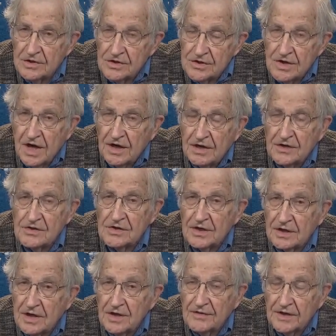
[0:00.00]
is not
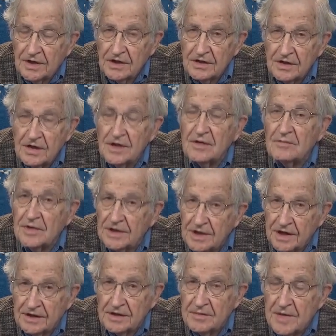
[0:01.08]
insignificant, but
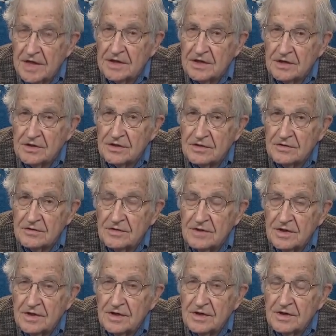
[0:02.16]
not the main issue.
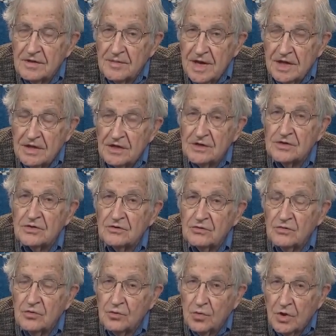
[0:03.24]
The main issue,
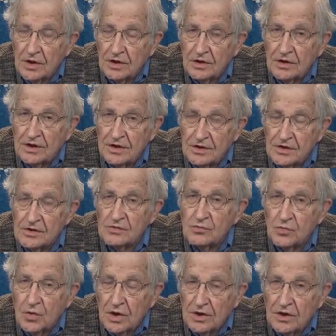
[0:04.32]
what
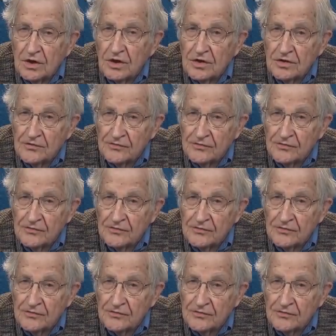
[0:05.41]
are the